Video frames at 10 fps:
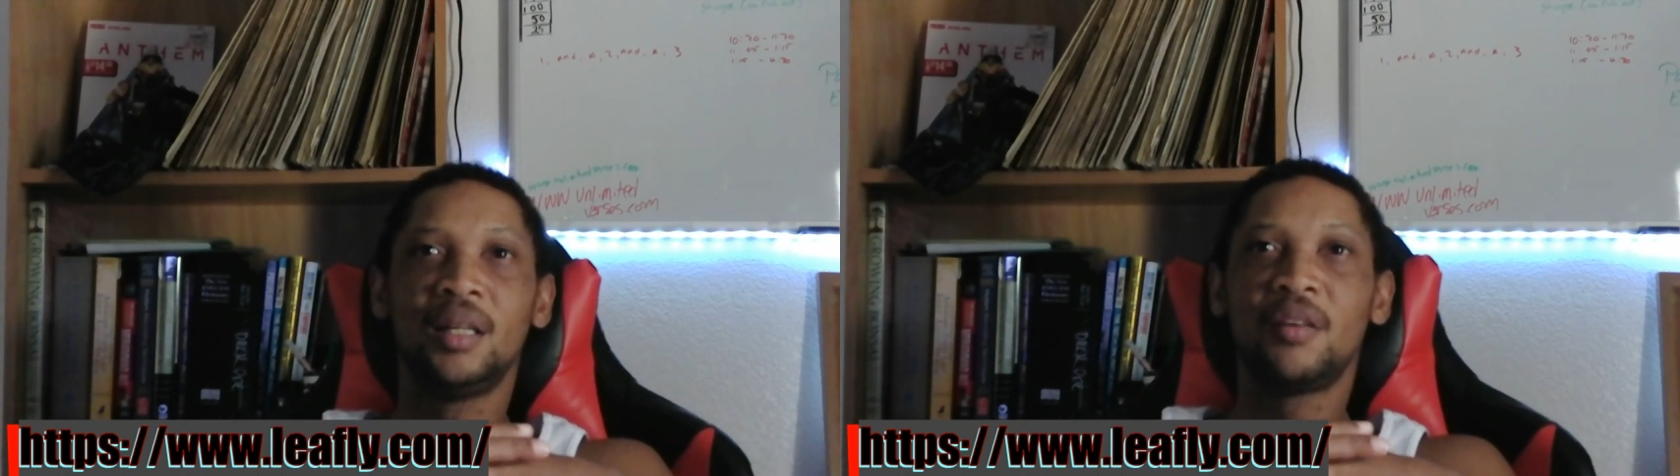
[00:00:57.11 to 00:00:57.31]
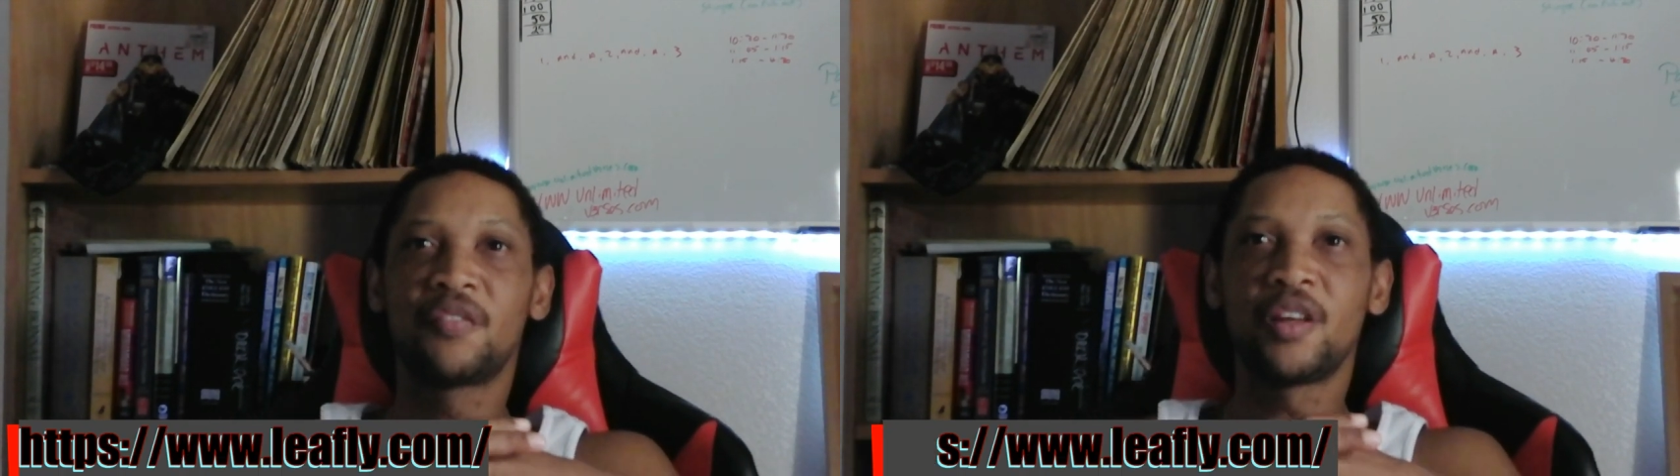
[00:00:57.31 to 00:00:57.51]

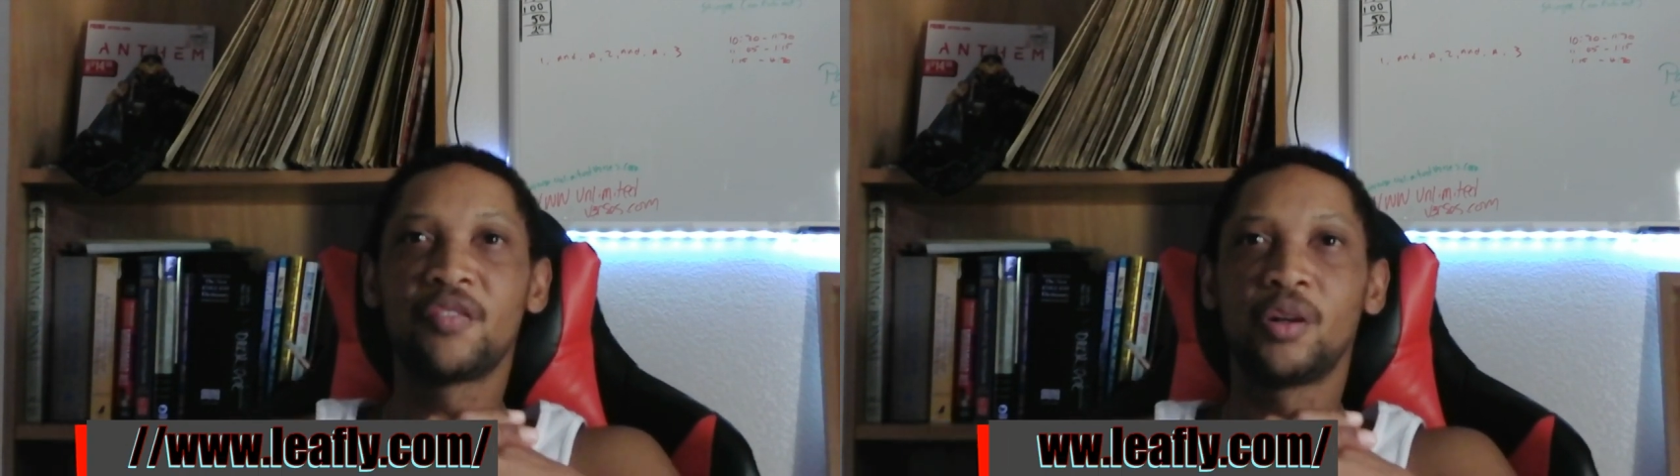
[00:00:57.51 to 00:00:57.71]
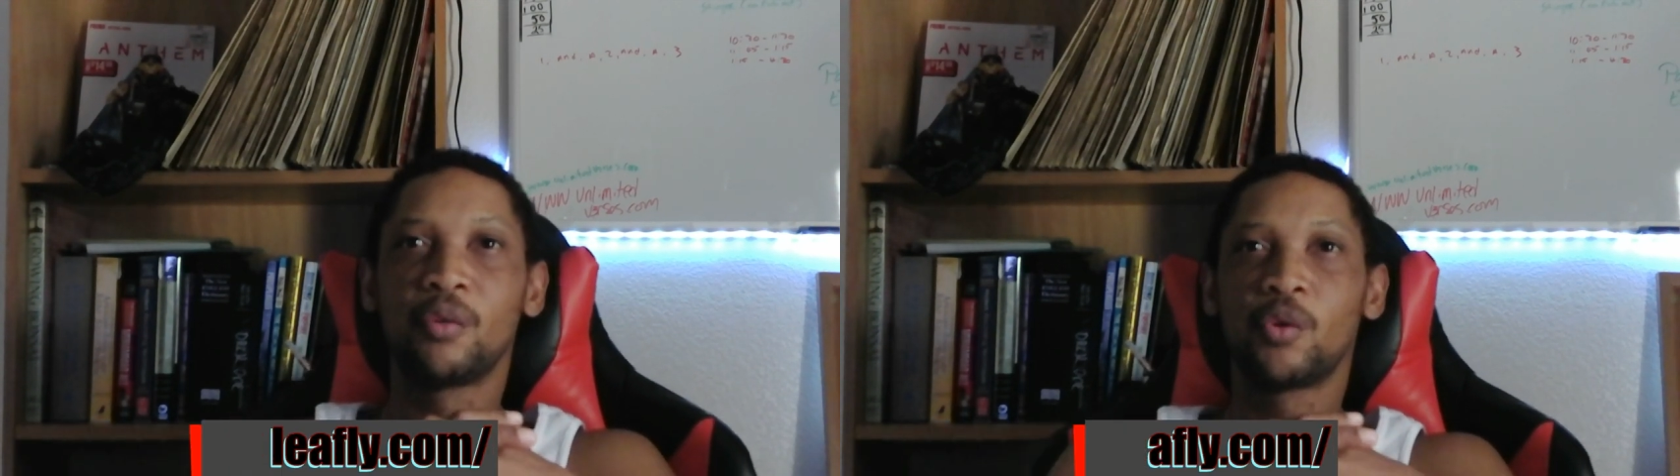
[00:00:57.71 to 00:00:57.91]

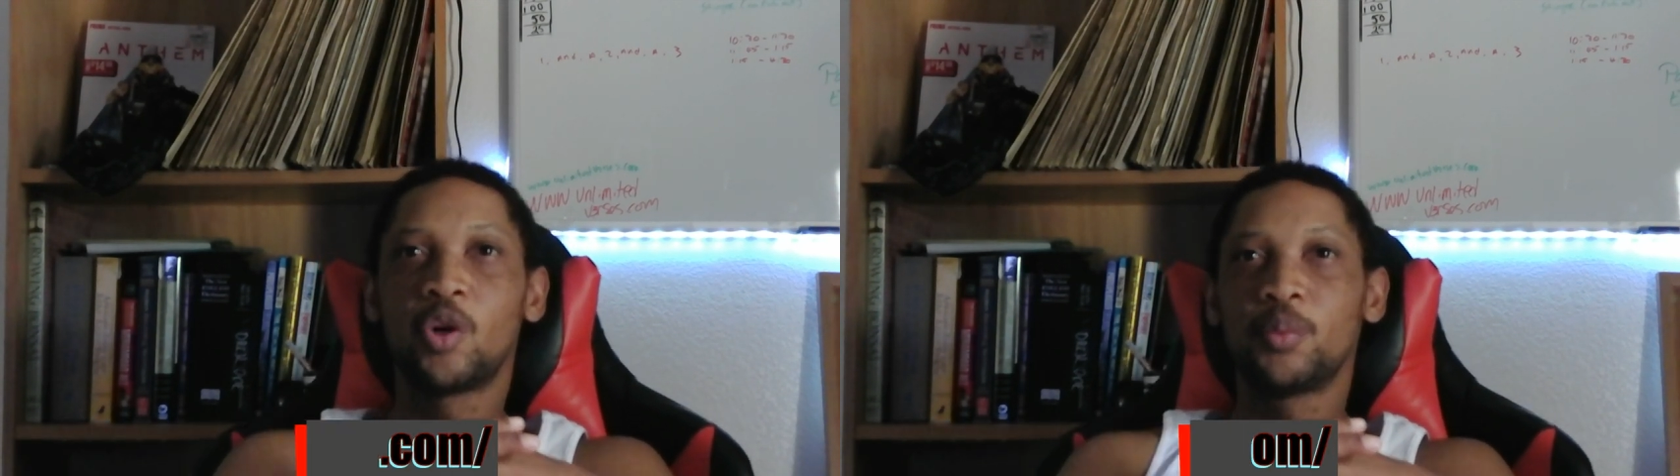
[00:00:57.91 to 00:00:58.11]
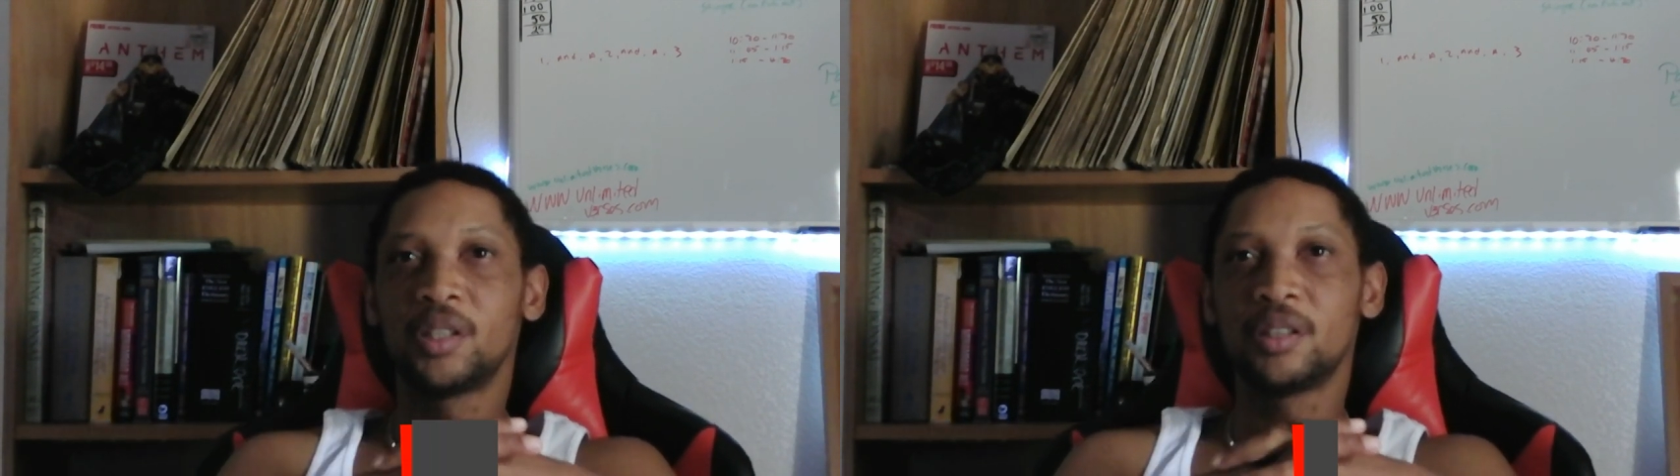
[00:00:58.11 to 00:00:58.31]
flavor and
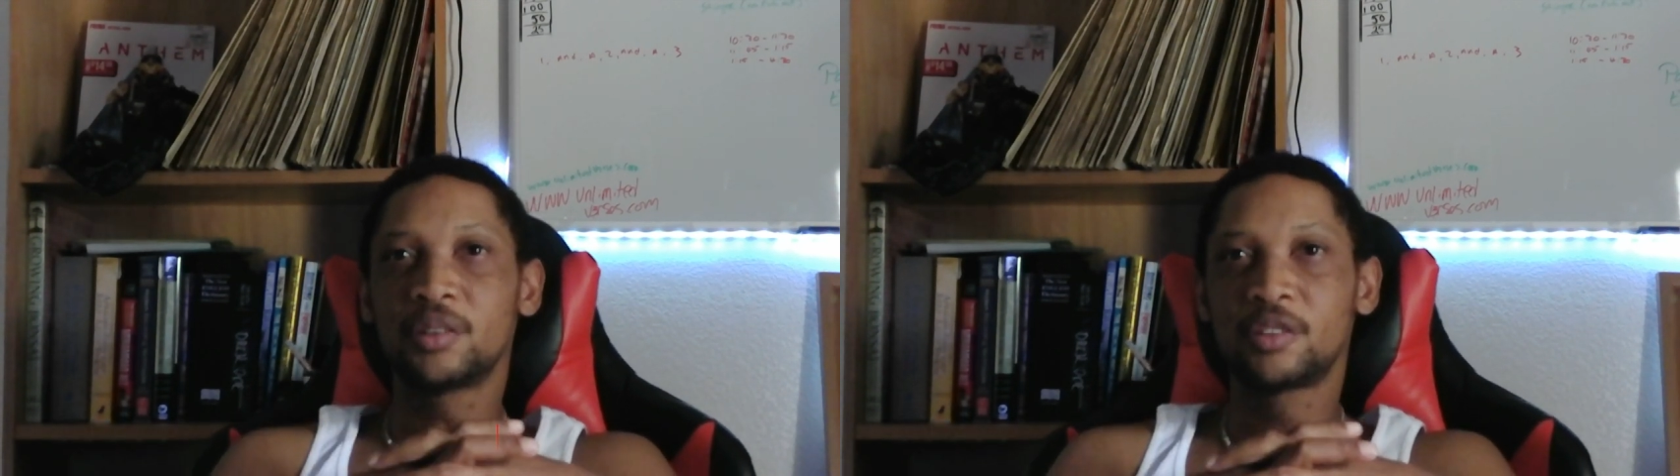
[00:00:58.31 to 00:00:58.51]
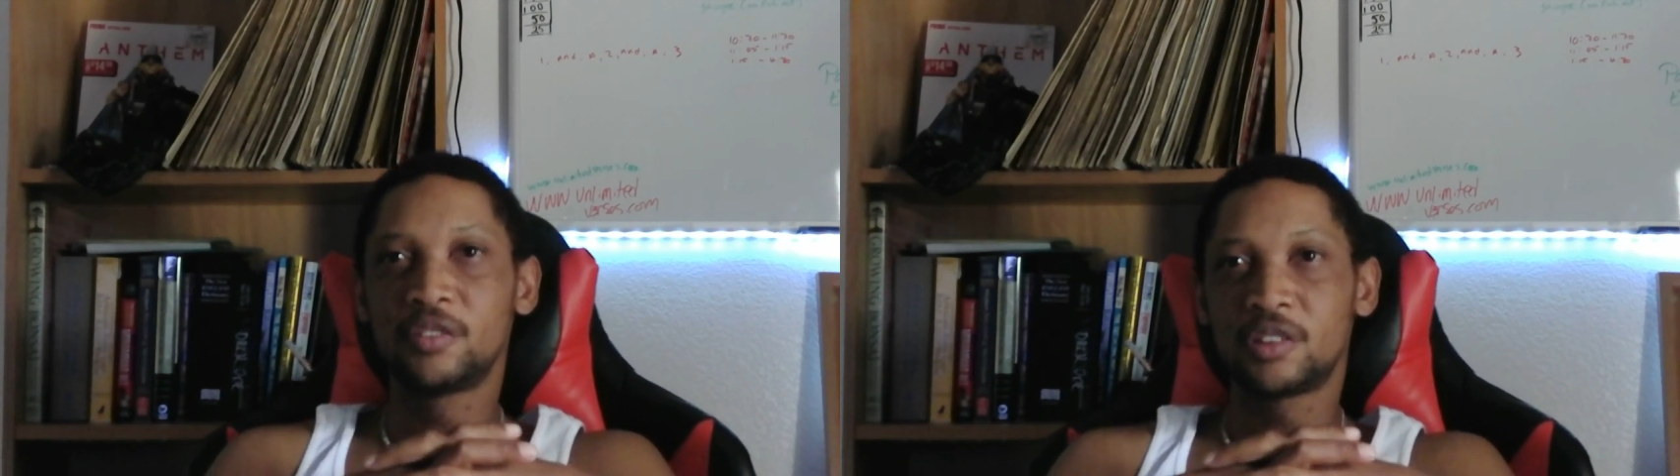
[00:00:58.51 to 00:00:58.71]
aroma
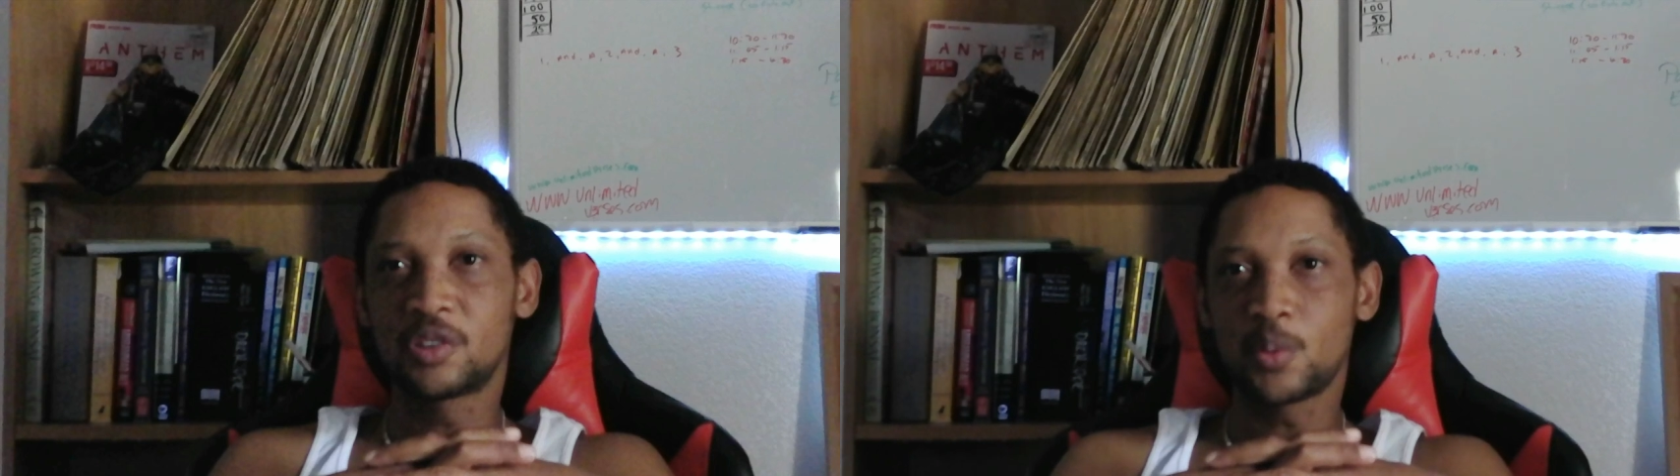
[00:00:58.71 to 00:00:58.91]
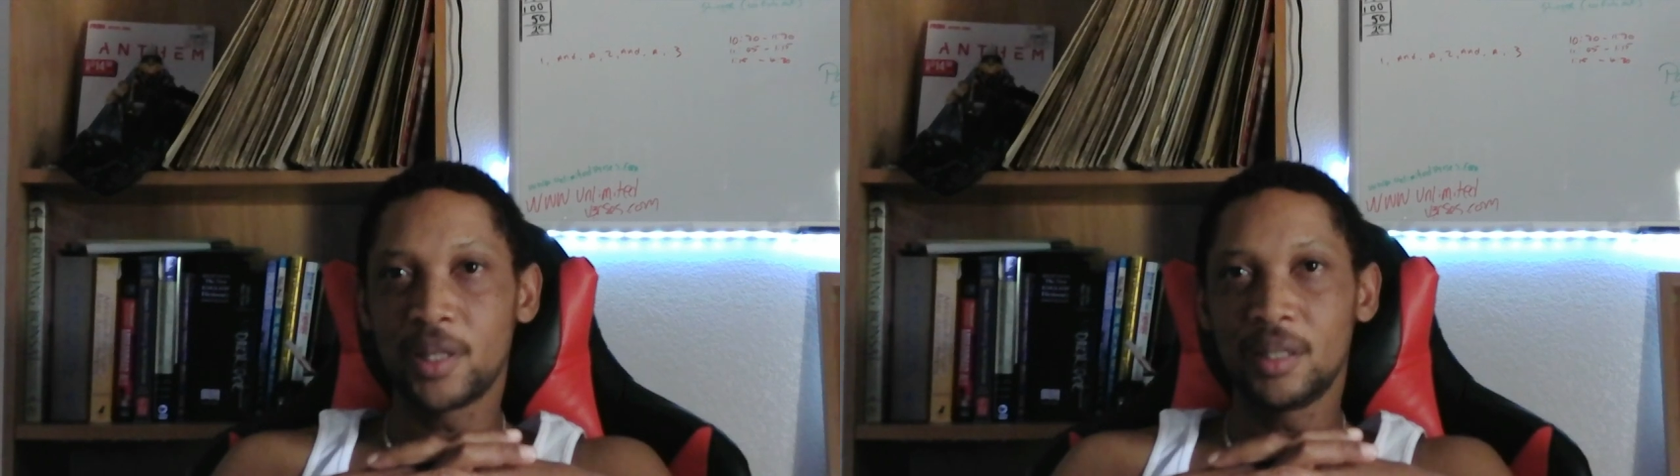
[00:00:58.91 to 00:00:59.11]
is
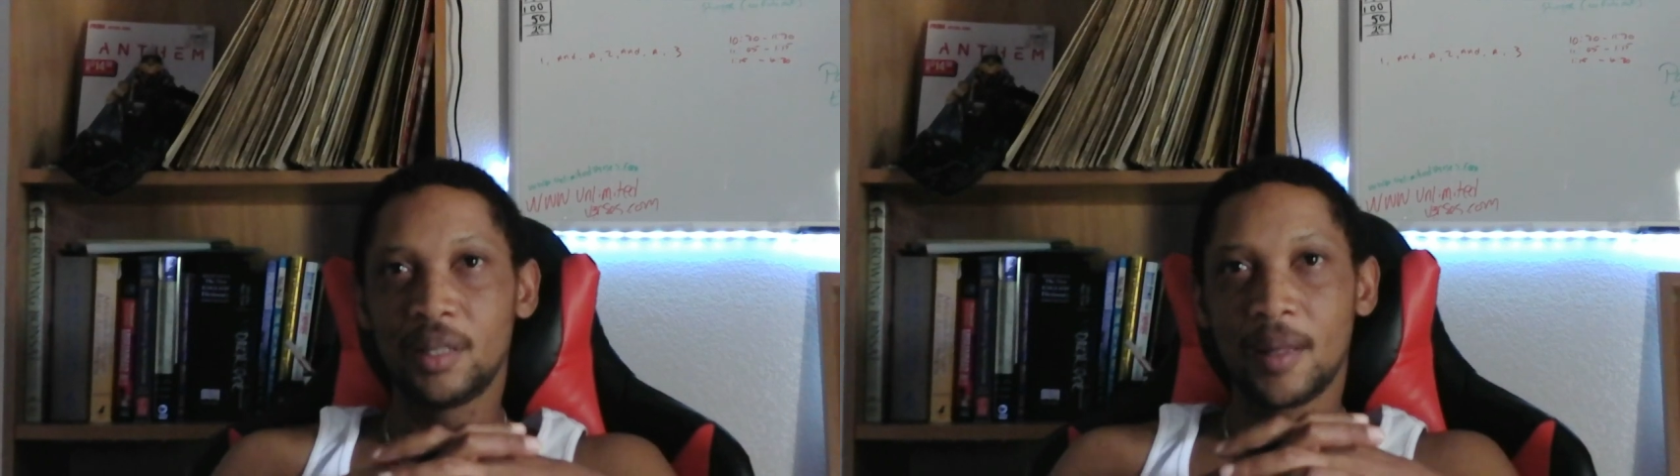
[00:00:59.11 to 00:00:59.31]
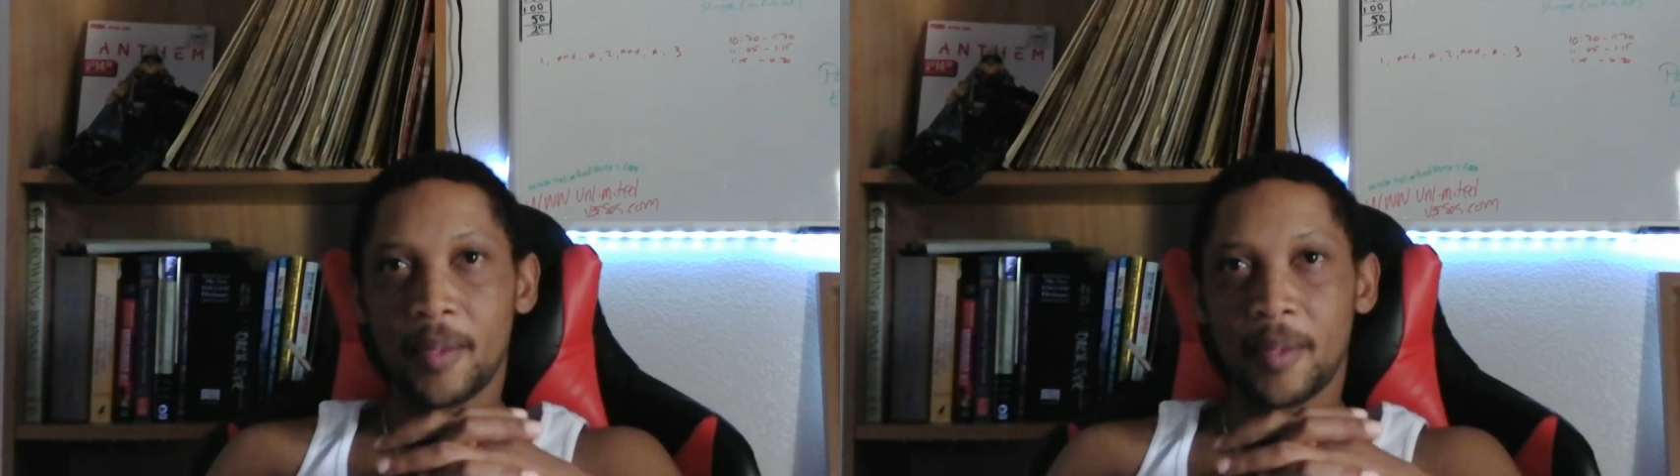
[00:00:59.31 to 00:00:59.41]
sweet.